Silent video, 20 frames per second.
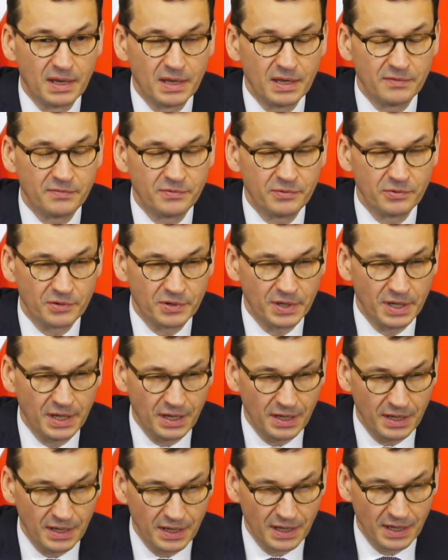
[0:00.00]
if you
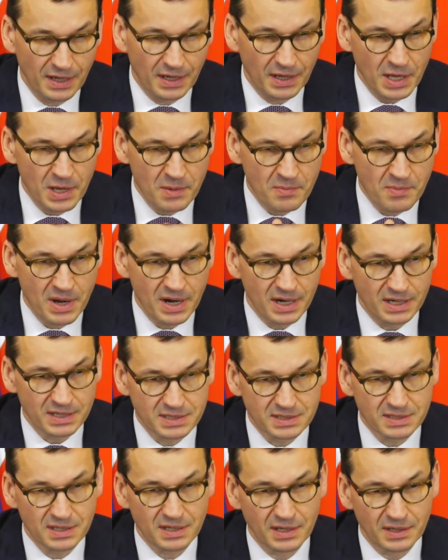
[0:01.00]
really
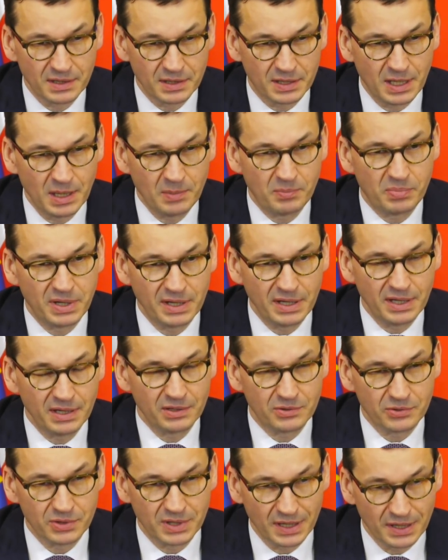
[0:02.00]
immersed deeply
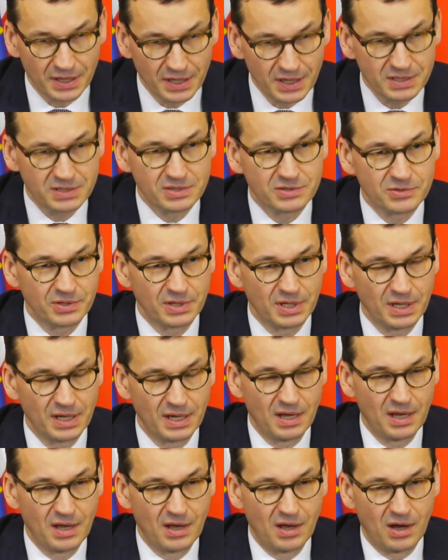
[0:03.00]
into the history
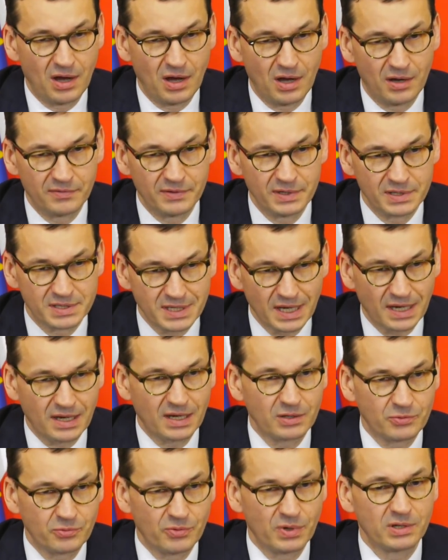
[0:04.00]
of the
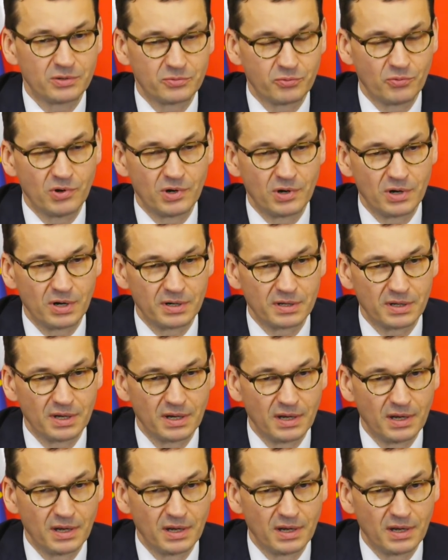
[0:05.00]
Second World War